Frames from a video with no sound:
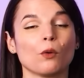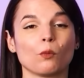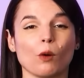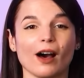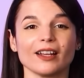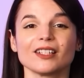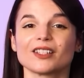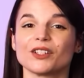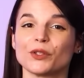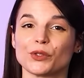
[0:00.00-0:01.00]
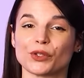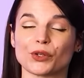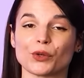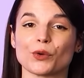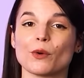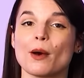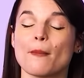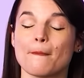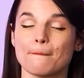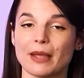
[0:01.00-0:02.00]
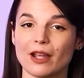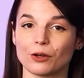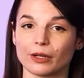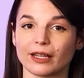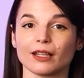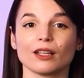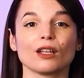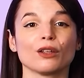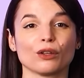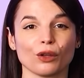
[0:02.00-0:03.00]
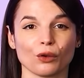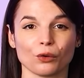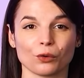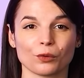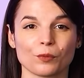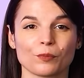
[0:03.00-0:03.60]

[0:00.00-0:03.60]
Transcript: want to marry you.